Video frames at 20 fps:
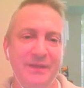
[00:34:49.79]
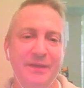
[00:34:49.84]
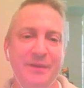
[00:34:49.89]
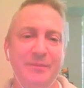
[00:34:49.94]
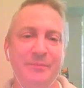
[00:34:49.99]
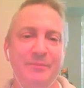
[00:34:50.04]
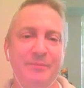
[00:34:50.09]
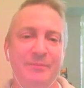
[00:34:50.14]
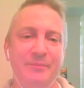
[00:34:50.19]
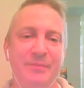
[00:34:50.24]

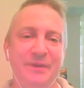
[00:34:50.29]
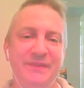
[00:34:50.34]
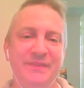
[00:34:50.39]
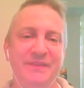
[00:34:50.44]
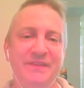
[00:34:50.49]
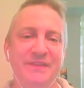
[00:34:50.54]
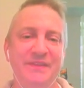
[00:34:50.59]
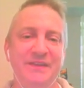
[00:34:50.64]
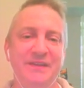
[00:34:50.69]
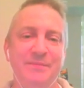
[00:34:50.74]
But
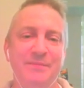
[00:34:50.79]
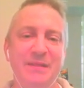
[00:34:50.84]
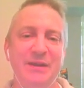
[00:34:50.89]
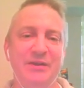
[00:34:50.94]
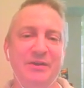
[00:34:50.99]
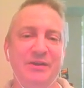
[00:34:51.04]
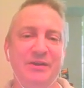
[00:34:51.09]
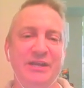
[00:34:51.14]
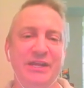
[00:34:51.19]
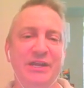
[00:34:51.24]
the
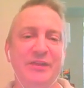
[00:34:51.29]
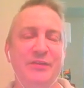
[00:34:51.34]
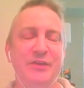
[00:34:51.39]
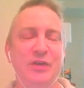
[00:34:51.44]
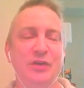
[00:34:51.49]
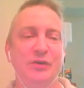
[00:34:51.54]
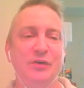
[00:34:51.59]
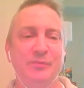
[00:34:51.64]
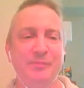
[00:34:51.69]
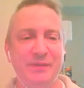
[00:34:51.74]
American and the
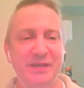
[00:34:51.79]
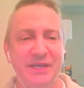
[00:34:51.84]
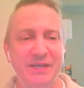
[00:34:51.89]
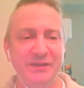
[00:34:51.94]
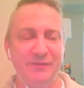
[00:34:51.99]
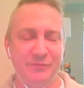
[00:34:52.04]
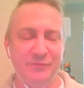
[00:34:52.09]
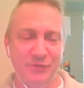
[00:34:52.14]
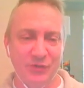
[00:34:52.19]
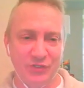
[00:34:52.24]
European
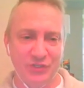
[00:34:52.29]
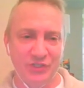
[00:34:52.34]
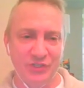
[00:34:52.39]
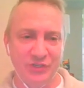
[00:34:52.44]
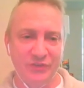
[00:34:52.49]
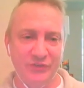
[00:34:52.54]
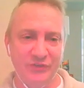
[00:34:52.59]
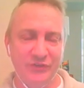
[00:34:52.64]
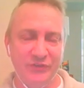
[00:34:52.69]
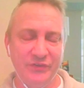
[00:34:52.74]

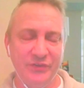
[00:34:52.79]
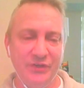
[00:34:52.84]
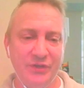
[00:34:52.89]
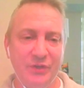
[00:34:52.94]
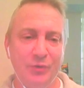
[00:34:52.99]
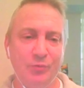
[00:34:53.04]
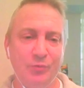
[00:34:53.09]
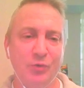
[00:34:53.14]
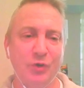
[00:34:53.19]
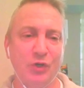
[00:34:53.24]
versions
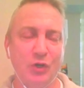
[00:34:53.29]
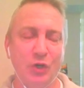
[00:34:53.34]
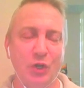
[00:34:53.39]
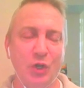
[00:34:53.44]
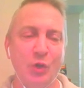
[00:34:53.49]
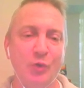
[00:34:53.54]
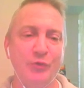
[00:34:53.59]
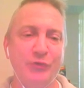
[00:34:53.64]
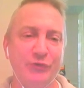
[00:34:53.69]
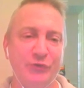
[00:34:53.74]
were
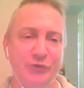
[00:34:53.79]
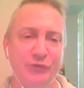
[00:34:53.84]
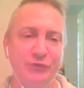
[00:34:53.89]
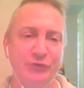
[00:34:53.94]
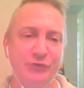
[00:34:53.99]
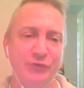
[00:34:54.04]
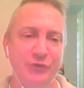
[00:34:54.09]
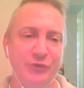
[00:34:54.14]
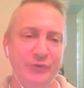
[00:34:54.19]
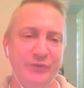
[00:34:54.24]
closer
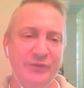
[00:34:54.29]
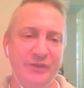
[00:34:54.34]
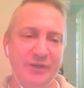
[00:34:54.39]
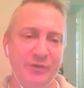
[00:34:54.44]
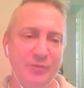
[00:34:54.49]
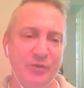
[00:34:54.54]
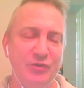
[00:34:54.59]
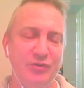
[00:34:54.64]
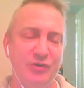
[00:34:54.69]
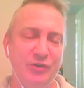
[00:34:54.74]
to the
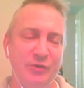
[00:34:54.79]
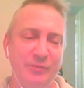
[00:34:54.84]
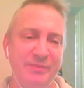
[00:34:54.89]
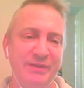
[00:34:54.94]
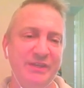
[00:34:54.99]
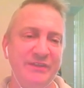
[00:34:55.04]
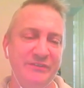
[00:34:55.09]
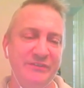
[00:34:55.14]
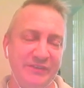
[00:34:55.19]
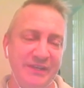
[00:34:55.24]
original
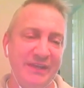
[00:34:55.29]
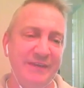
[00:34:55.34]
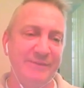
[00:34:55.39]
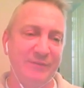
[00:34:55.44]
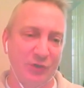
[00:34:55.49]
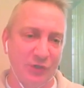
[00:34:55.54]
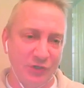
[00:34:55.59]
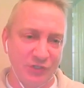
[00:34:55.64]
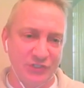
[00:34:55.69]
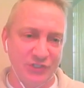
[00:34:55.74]
PC
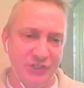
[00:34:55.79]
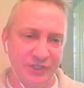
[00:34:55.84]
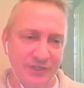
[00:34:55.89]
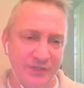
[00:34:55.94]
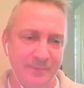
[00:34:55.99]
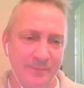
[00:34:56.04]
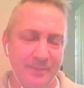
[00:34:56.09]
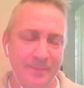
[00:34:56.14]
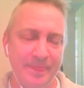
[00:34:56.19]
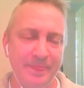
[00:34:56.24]
version,
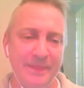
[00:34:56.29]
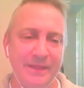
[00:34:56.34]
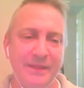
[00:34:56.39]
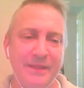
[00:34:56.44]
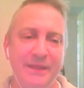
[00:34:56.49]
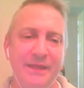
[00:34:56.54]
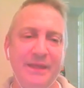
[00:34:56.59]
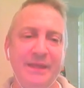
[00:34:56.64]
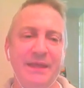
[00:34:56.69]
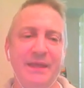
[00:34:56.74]

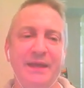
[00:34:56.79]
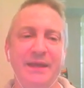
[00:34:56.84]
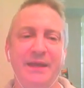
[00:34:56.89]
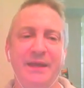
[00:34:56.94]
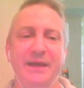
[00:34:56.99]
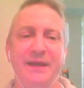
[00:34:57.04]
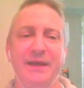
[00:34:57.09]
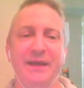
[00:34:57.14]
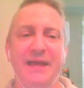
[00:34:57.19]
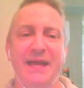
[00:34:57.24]

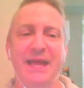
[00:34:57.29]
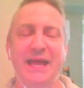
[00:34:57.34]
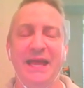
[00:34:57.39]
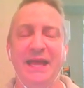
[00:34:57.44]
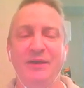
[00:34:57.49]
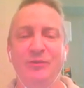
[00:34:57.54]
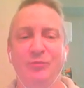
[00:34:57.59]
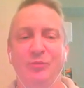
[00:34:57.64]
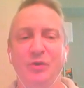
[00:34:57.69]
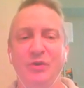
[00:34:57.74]
and
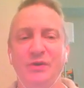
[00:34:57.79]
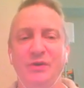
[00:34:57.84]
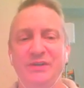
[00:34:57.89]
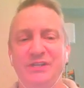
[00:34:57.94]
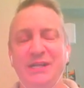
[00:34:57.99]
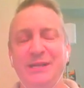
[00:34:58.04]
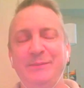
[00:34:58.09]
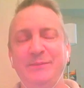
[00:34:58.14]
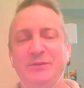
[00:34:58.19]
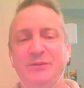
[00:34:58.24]
weren't
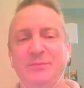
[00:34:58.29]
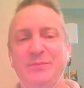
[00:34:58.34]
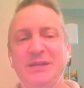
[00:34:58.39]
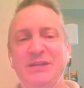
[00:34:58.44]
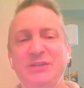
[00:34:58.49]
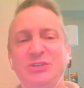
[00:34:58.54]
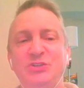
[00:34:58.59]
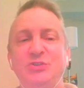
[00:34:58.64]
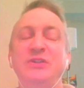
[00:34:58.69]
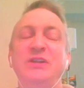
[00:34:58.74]
deemed to be
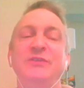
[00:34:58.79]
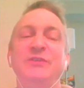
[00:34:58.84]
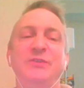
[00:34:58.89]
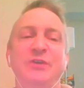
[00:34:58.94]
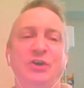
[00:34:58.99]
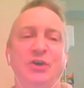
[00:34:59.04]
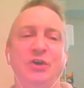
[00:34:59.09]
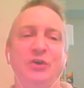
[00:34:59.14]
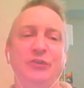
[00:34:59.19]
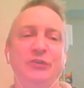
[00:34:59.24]
too
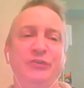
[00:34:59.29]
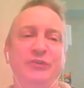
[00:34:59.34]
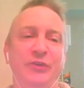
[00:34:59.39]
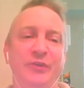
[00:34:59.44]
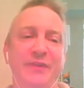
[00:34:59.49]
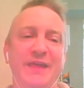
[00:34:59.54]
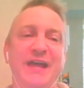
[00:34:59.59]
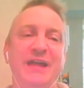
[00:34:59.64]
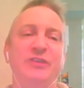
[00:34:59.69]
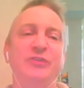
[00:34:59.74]
difficult, so
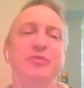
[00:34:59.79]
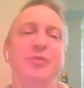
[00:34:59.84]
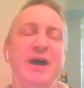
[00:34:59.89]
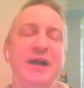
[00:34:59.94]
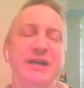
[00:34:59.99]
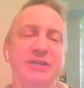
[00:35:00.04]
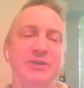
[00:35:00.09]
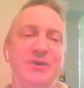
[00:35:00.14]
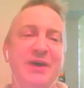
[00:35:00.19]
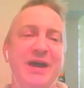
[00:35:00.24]
that's why
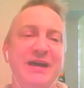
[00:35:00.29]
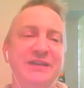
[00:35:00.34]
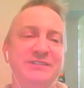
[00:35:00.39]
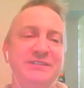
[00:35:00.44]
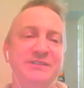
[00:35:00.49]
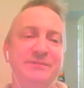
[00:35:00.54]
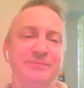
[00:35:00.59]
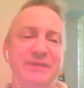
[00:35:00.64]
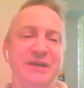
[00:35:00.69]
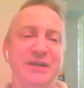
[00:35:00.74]
you had to
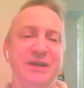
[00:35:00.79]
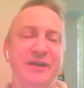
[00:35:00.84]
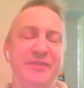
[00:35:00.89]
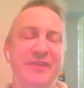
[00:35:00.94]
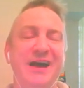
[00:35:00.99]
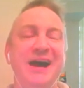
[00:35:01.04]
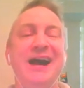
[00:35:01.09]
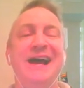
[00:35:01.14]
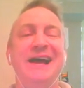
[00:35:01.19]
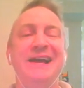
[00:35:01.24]
be on the
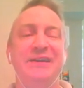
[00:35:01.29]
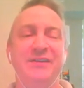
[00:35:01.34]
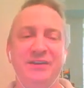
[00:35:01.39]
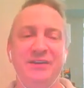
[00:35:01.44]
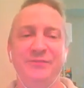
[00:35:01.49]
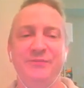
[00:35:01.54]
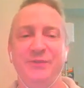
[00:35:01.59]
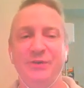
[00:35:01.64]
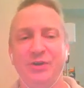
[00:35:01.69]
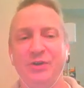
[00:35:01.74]
higher
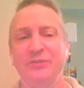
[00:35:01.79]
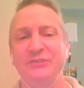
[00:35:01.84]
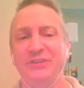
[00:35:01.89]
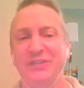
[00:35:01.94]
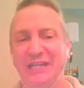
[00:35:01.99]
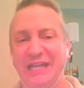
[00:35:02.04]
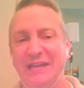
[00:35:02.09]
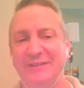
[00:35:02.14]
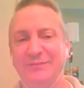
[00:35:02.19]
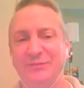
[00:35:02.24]
difficulty
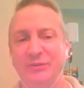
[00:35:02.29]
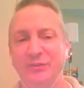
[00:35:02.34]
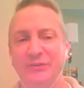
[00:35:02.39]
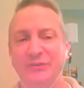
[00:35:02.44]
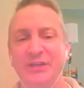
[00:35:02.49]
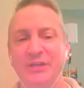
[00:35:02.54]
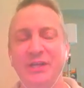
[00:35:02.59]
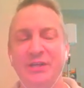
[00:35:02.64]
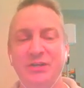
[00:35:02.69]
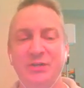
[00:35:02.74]
levels
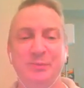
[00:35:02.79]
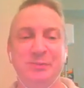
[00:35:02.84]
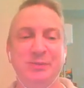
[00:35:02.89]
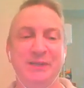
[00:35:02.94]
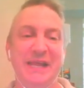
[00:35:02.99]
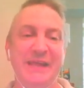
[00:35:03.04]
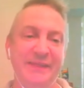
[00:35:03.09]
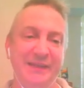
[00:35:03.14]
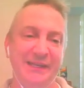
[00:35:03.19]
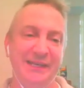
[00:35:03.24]
to play the later